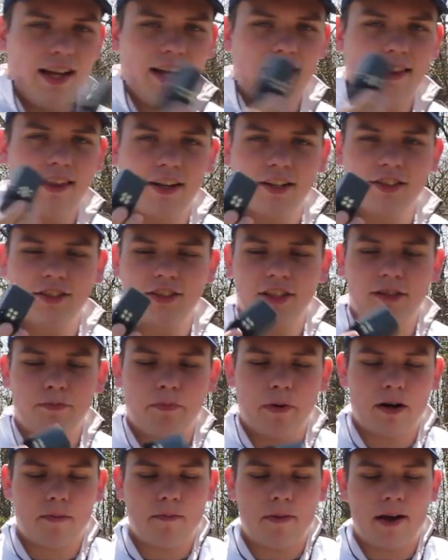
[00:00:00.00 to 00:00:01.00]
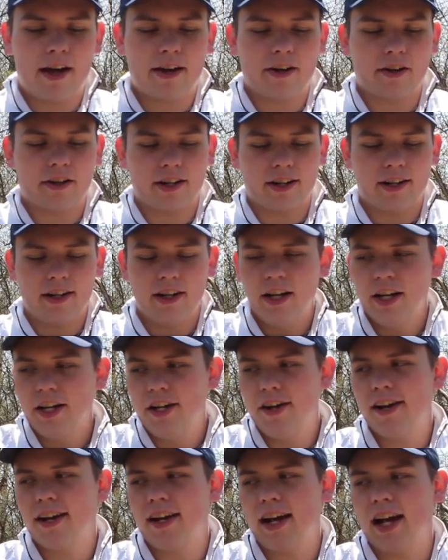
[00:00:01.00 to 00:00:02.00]
And there's the spare battery.
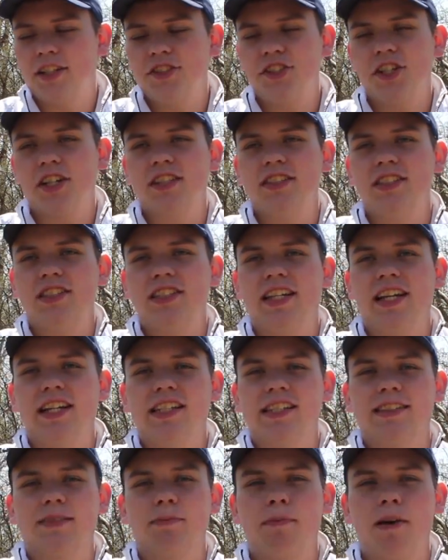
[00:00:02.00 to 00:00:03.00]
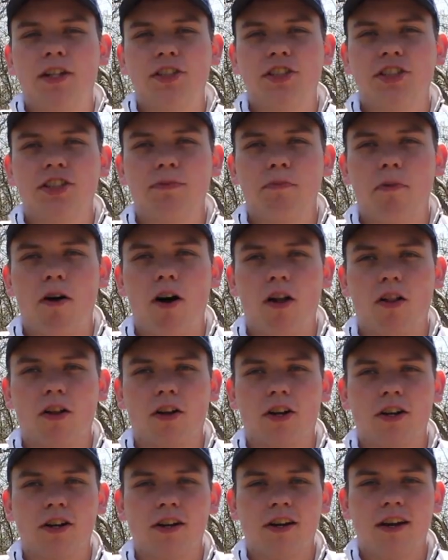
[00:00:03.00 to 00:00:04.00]
As you can see, it is much
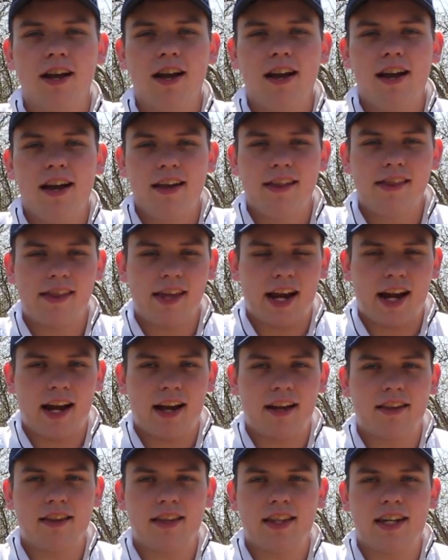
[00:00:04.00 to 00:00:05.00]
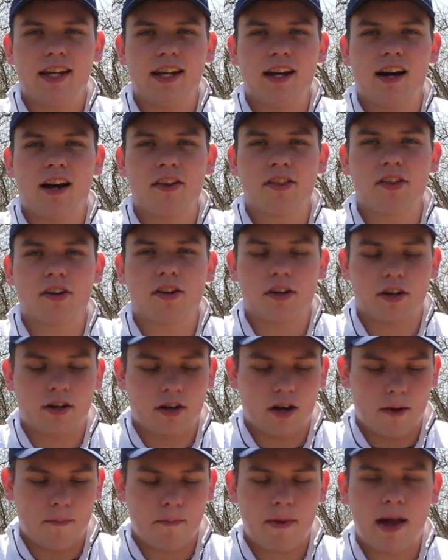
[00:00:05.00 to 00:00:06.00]
smaller than the
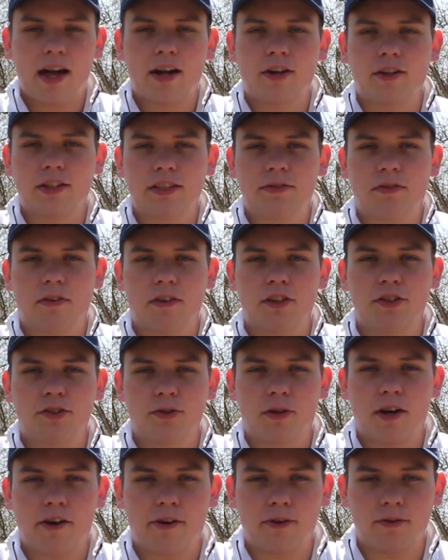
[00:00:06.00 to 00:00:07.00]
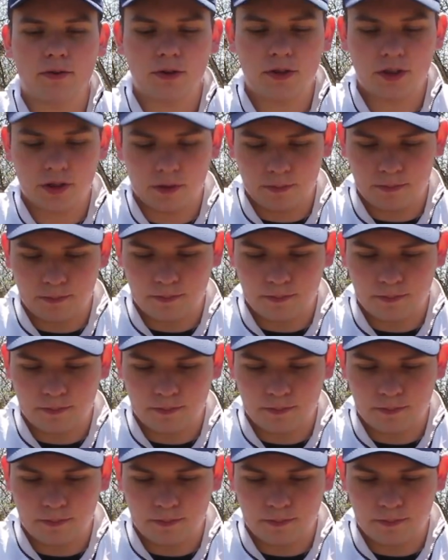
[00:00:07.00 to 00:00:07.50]
other batteries for the drones.